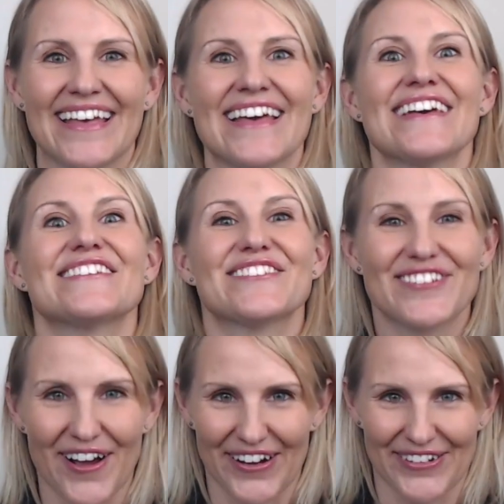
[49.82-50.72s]

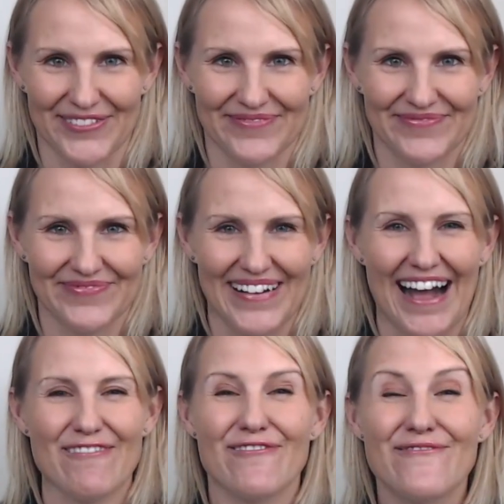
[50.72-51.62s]
So,
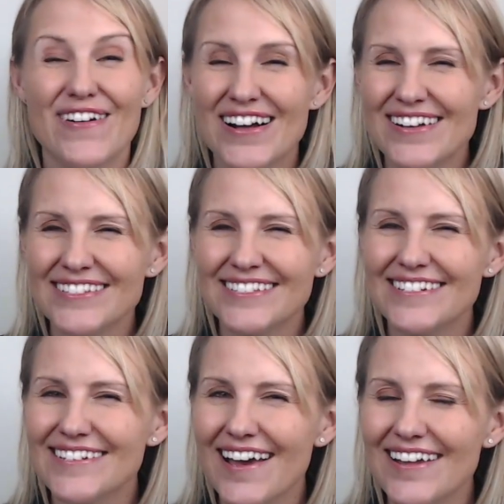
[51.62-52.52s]
at
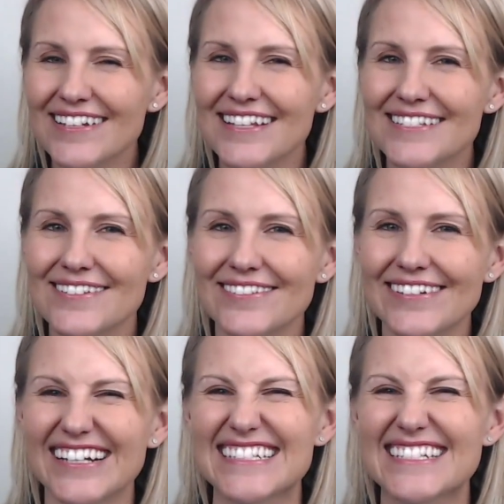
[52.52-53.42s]
first, turning this
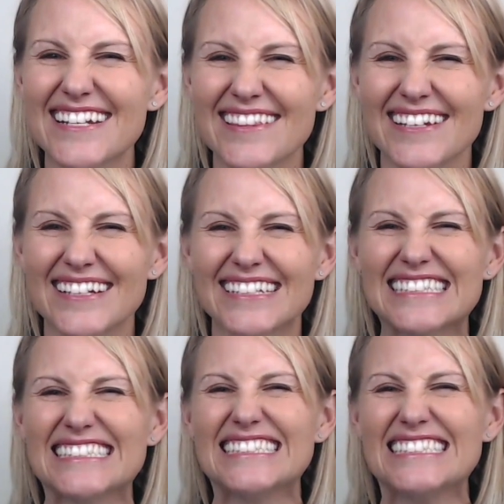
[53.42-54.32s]
on, I did
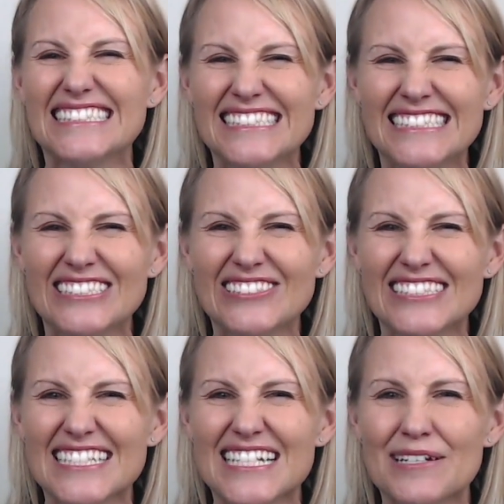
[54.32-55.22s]
think, oh,
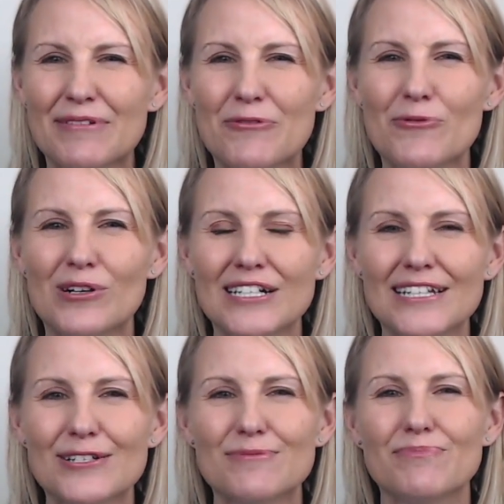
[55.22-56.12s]
is this going to be one
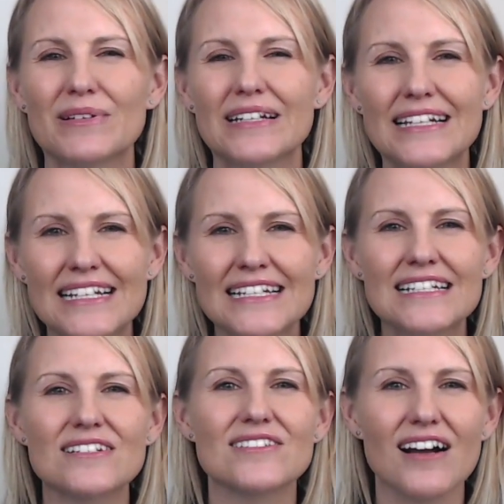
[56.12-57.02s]
of those
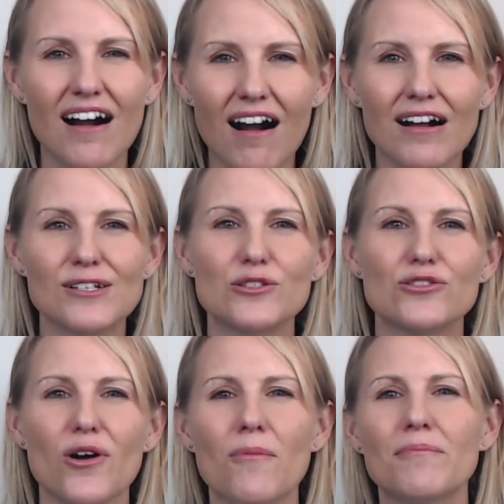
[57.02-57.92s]
bleak, dark,
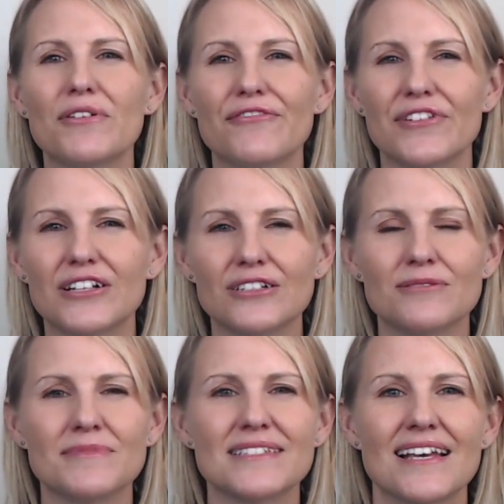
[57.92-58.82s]
somber
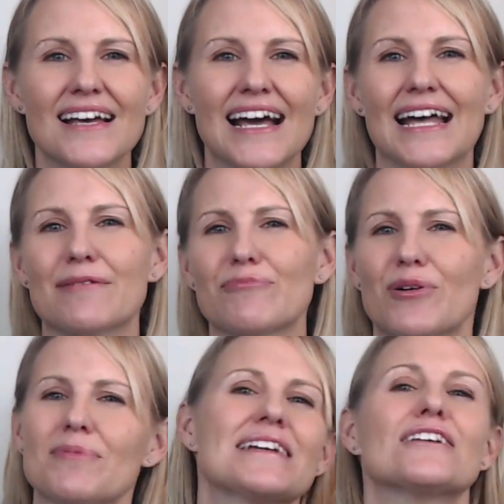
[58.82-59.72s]
films? And I'm
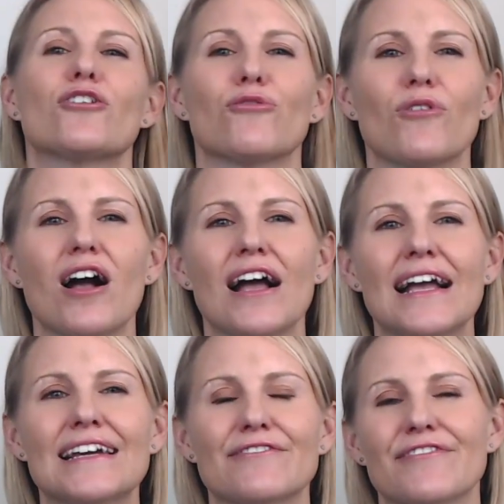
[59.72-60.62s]
probably going to
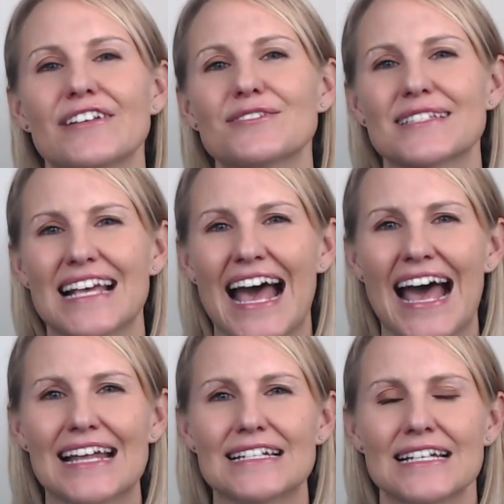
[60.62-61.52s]
cry and feel
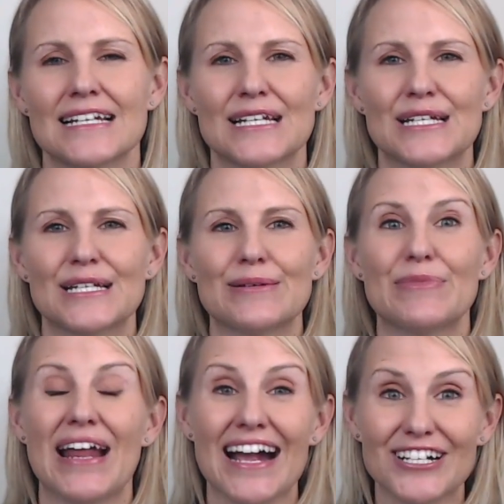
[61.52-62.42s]
sad.
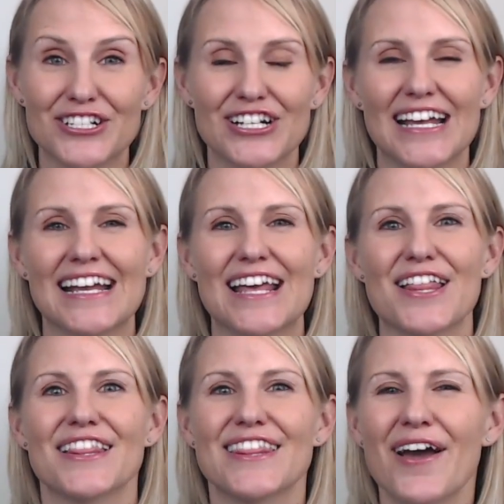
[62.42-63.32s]
But actually,
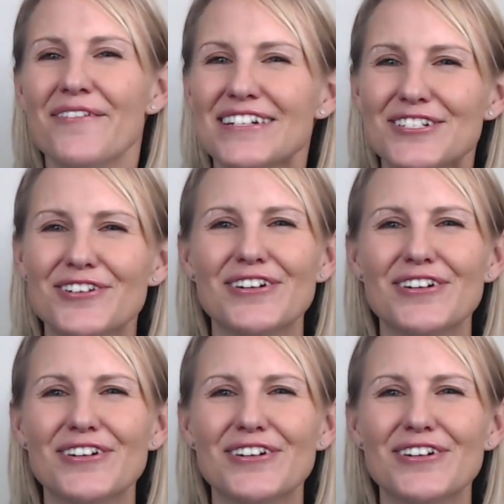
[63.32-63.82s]
though it's shot